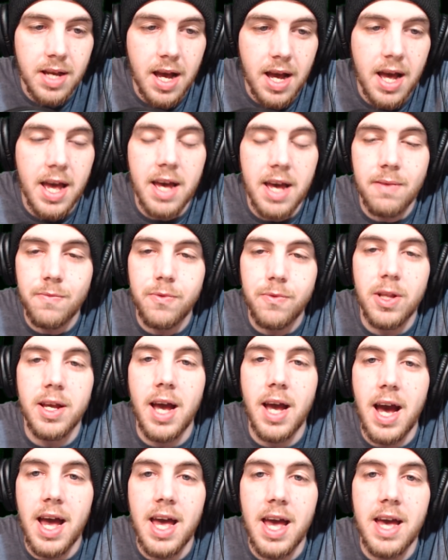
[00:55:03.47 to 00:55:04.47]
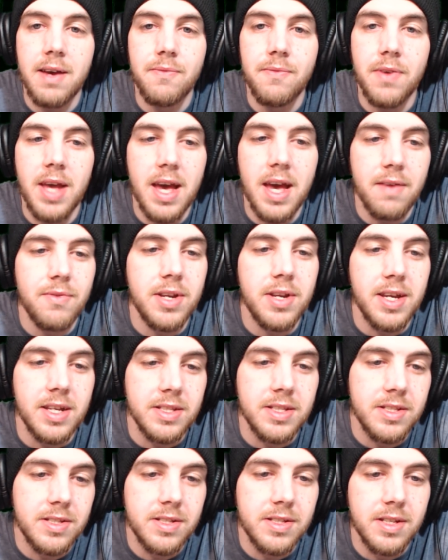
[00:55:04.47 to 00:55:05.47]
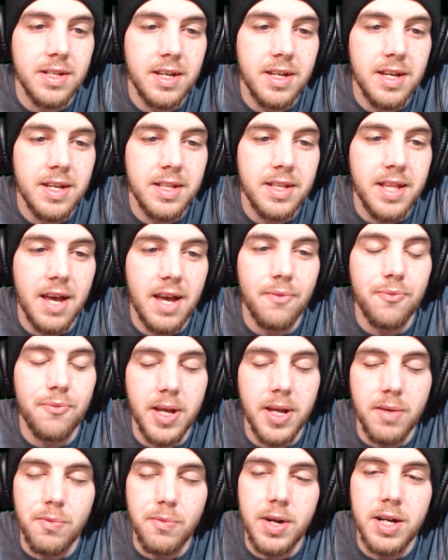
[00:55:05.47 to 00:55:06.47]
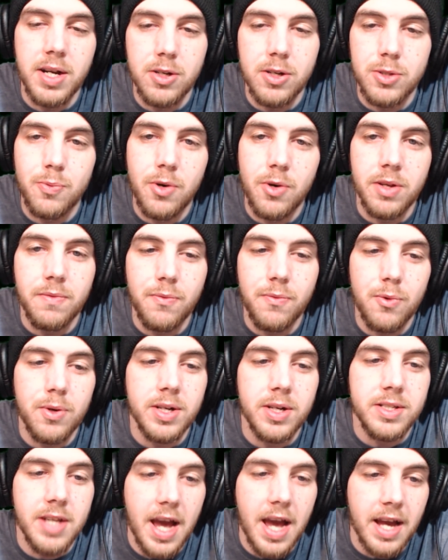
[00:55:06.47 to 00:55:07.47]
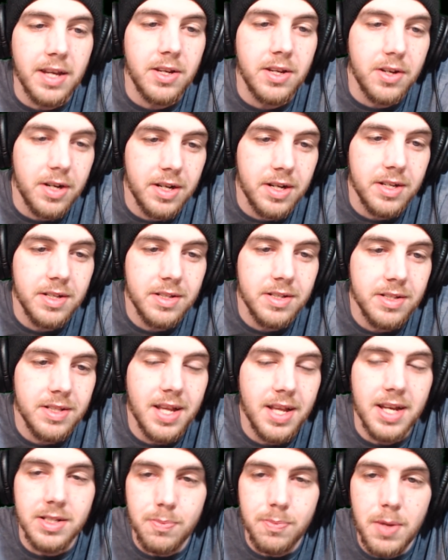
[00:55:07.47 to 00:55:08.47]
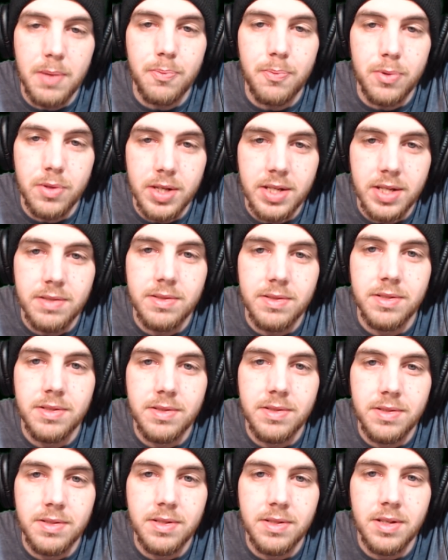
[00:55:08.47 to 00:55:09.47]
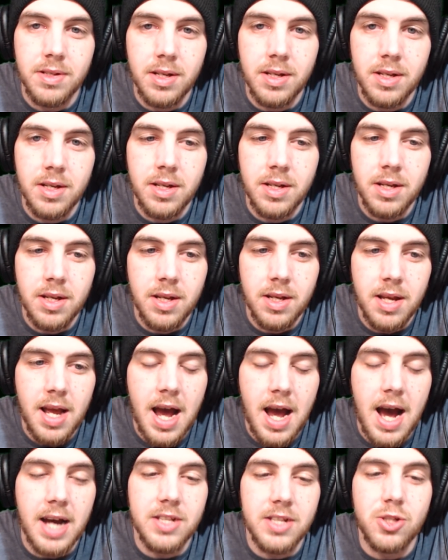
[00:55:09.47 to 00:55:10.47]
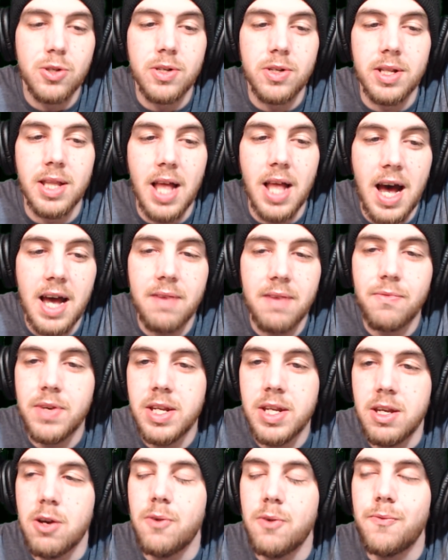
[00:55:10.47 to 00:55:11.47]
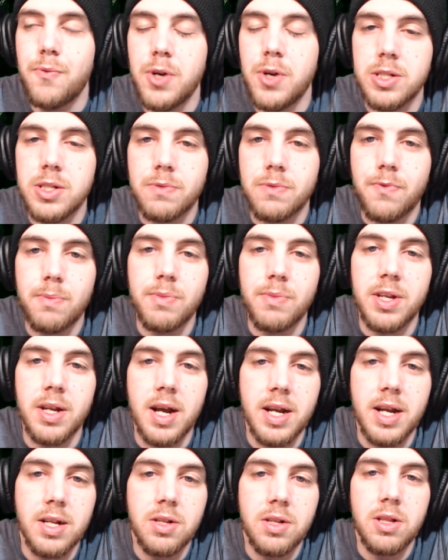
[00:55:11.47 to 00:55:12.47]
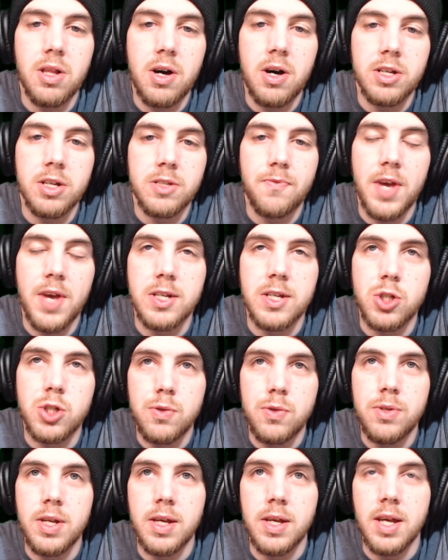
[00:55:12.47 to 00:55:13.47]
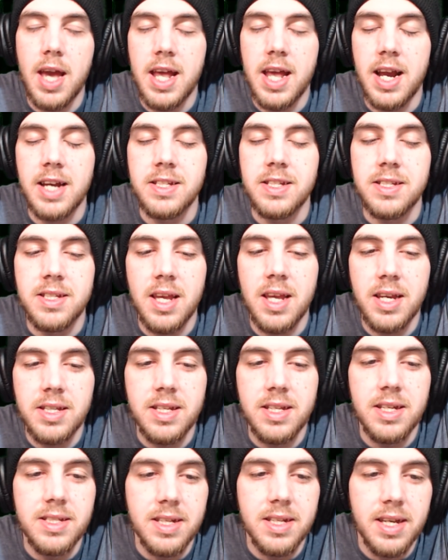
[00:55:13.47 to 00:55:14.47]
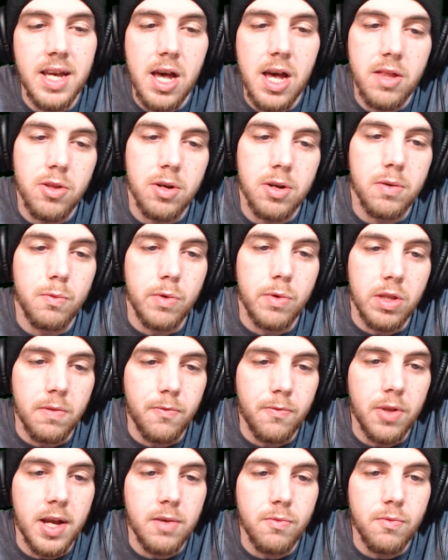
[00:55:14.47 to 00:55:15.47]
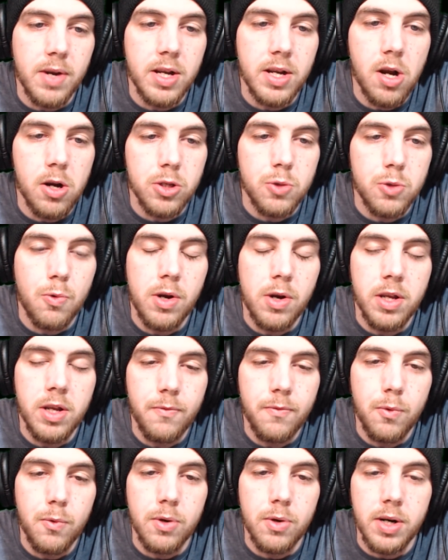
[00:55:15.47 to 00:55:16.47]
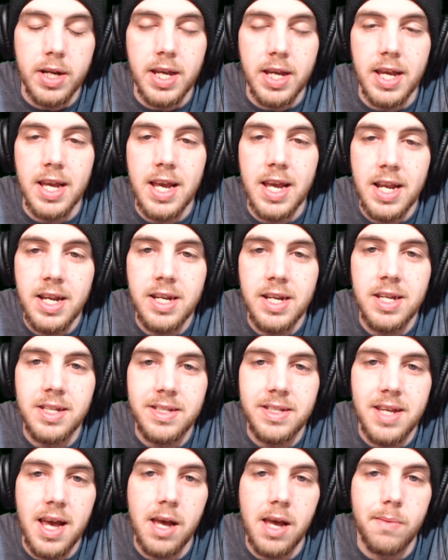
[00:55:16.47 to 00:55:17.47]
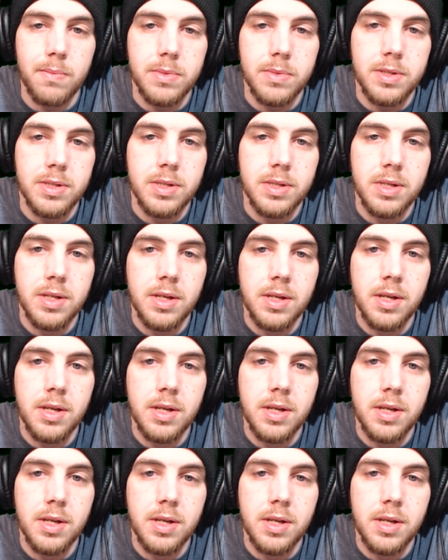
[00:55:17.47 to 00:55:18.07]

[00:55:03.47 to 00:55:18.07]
I have evidence that Flight Radar 24 is accurate. That's my point. I took live video footage from the night of the Las Vegas shooting and I synced it together with Flight Radar 24 in an attempt